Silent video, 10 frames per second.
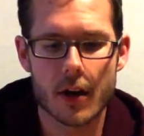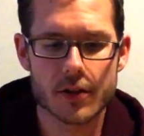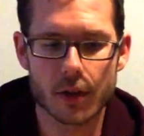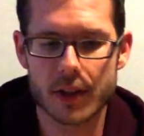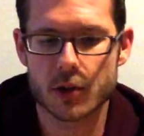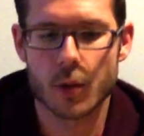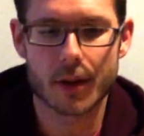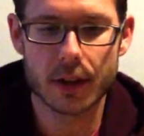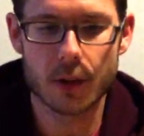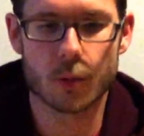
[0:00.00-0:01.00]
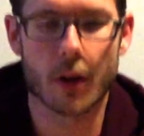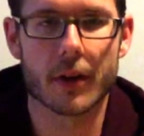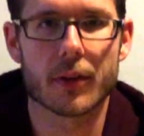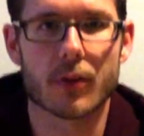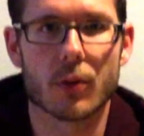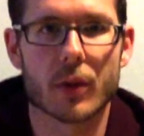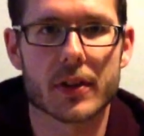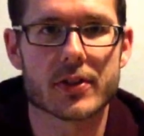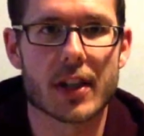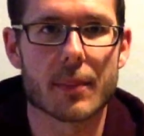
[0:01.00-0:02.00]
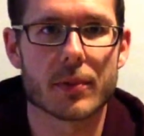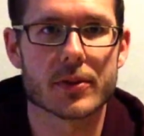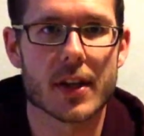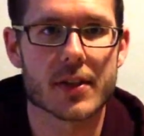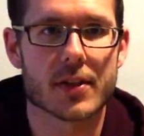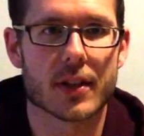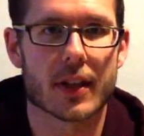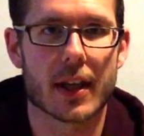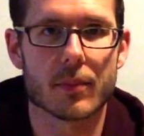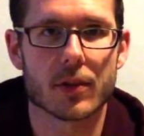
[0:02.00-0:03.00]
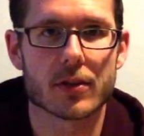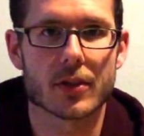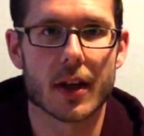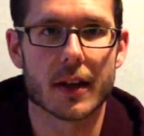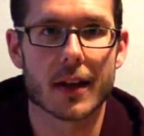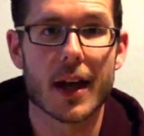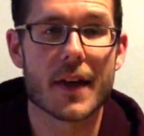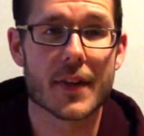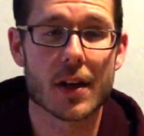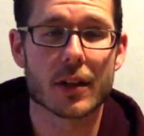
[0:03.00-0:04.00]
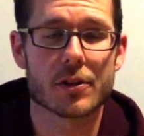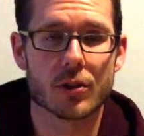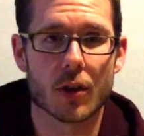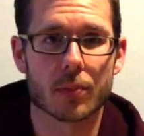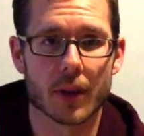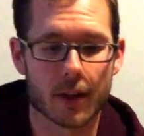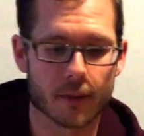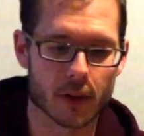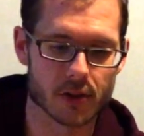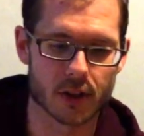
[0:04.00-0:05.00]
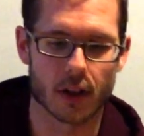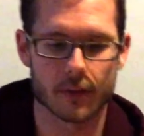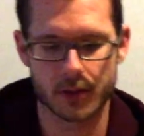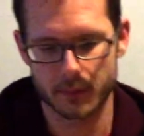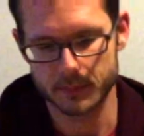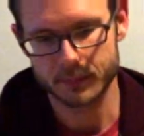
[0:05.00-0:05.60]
So let's quickly run through what a sample test of the game looks like, and then I'll let you go play it for yourselves.